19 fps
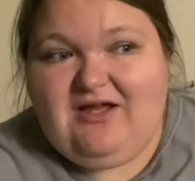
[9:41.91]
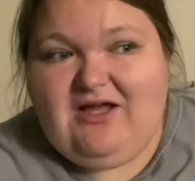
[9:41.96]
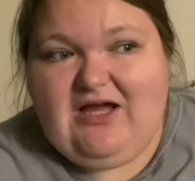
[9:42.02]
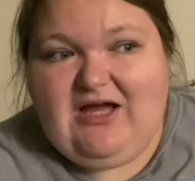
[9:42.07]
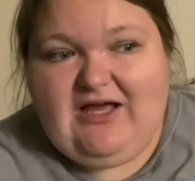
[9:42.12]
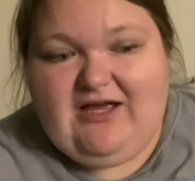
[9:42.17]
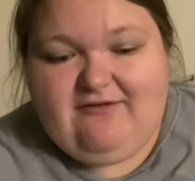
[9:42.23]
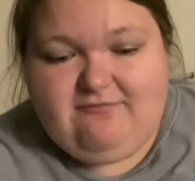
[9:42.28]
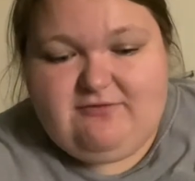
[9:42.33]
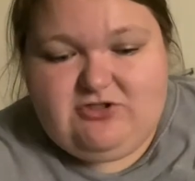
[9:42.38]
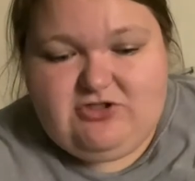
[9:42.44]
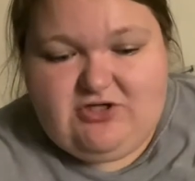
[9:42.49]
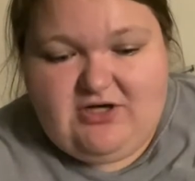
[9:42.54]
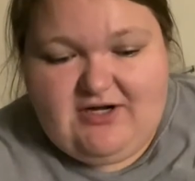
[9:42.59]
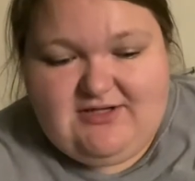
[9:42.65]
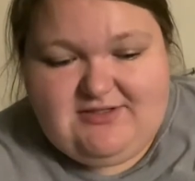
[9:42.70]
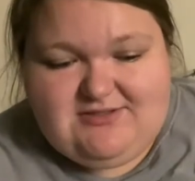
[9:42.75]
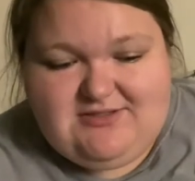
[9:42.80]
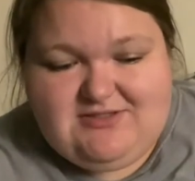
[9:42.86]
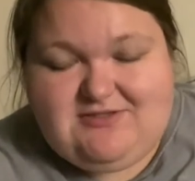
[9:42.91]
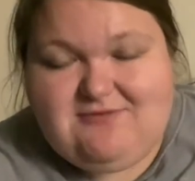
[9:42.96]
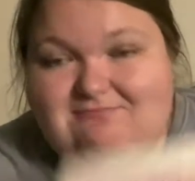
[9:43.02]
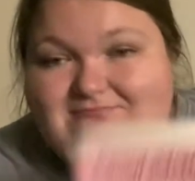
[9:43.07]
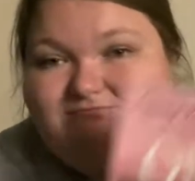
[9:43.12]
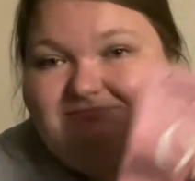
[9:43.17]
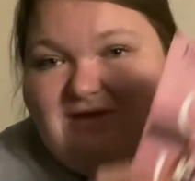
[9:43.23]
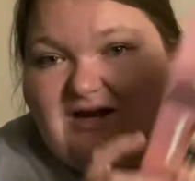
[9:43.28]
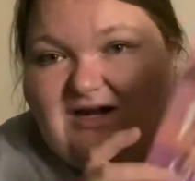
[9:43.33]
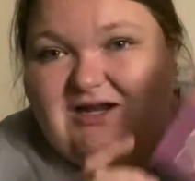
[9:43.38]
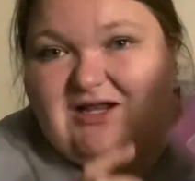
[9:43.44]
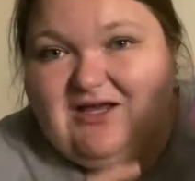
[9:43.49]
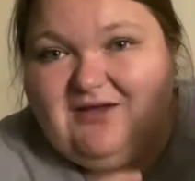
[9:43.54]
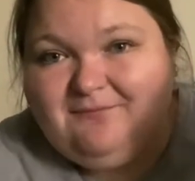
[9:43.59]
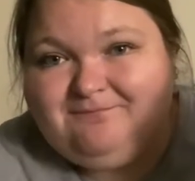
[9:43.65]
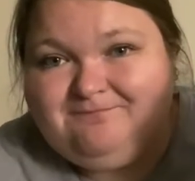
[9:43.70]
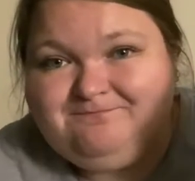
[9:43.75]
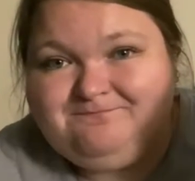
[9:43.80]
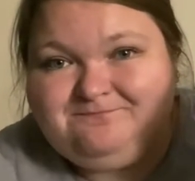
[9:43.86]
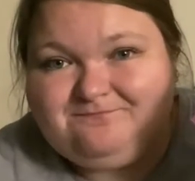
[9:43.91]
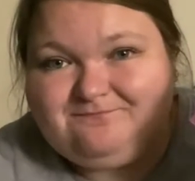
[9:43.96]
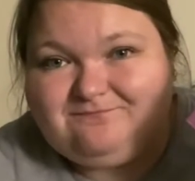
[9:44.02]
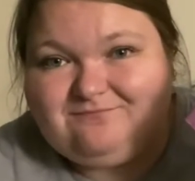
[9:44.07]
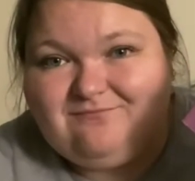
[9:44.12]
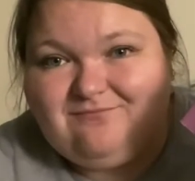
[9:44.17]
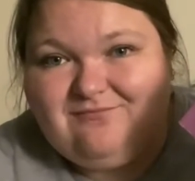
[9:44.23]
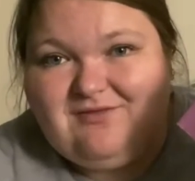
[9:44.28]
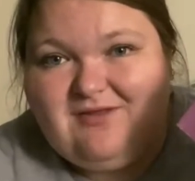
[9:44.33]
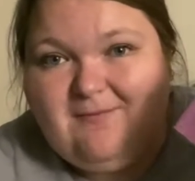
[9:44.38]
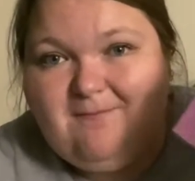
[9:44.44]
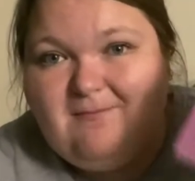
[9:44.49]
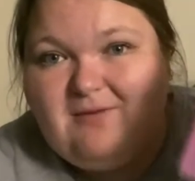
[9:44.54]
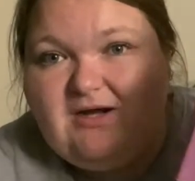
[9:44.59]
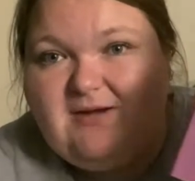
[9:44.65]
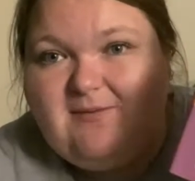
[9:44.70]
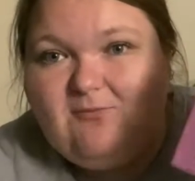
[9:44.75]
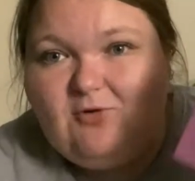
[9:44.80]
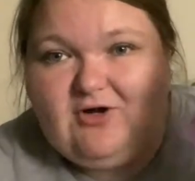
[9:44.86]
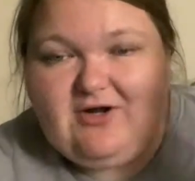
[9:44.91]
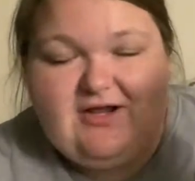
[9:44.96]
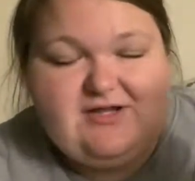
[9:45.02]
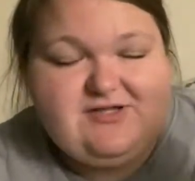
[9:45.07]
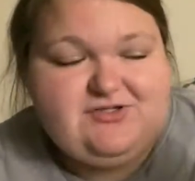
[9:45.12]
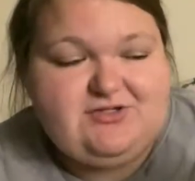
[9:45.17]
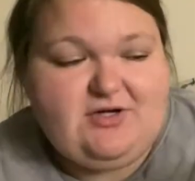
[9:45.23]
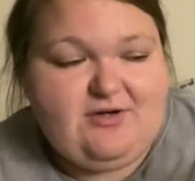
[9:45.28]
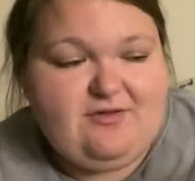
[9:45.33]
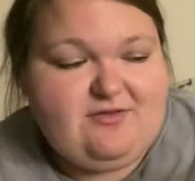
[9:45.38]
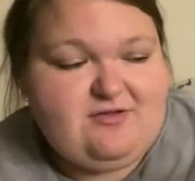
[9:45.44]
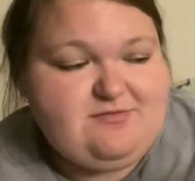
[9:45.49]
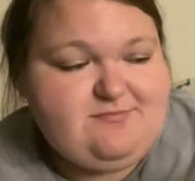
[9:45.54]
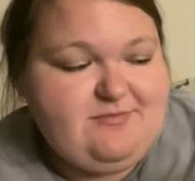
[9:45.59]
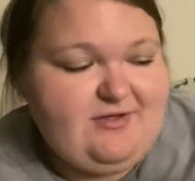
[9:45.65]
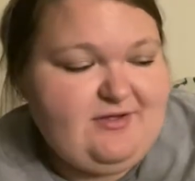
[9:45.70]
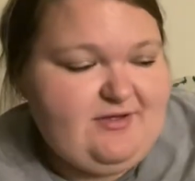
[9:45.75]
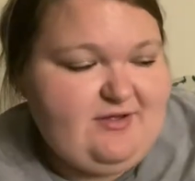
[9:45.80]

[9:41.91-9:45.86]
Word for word: I've been trying since Monday. Monday morning I started this book.